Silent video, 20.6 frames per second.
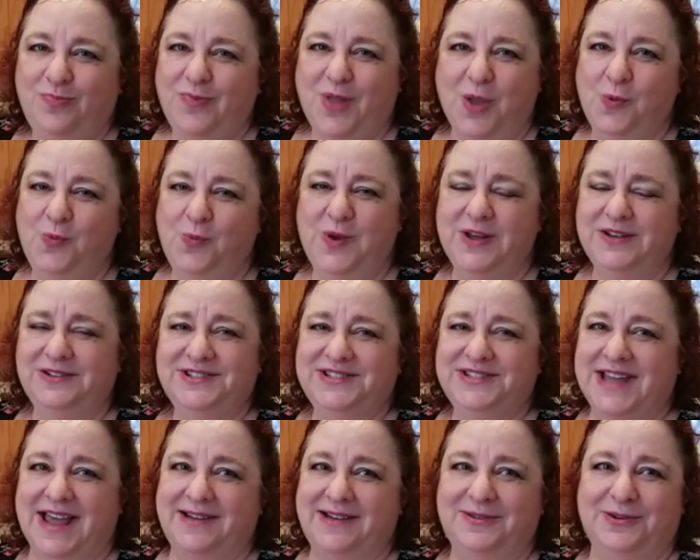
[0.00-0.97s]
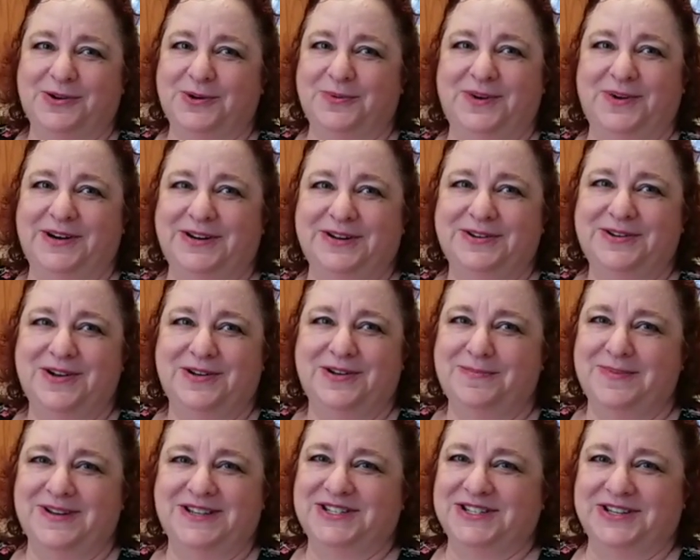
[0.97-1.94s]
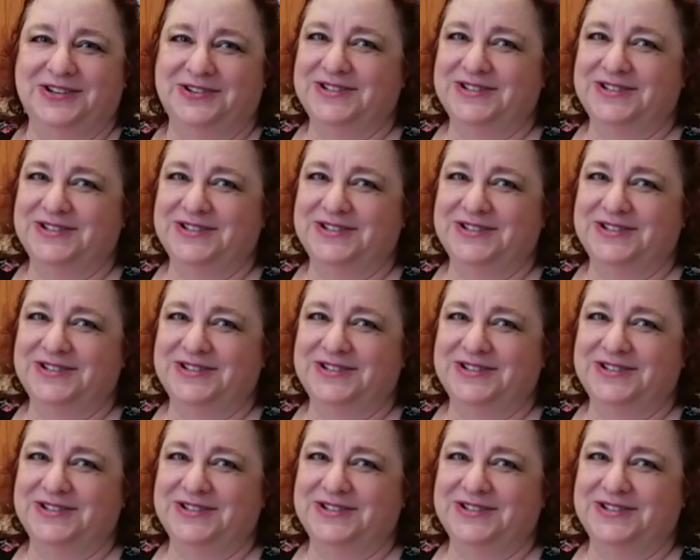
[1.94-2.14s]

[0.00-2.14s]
wheel set, or what do you call it, my skill